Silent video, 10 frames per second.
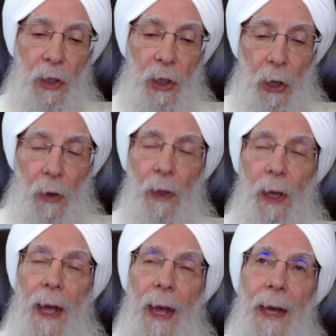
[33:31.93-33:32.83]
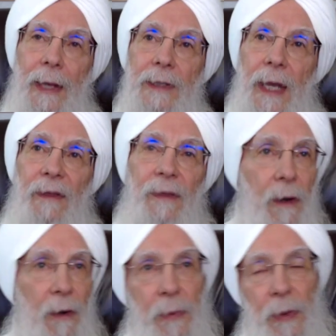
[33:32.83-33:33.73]
yoga as a
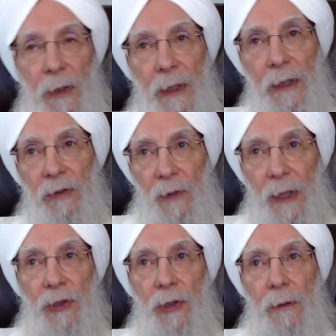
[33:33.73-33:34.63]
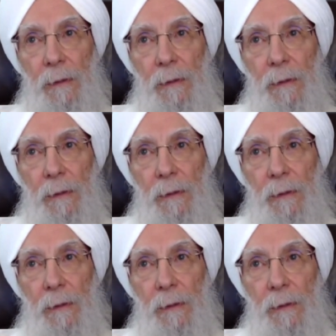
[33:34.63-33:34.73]
therapeutic intervention